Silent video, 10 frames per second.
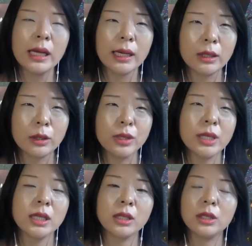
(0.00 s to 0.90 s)
Kind of
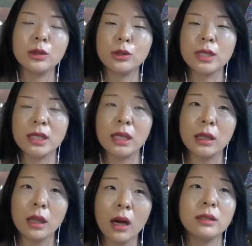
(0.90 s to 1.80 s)
recent year, you see a
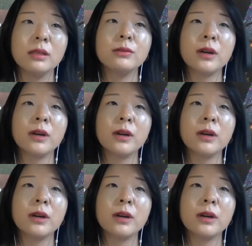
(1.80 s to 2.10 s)
lot of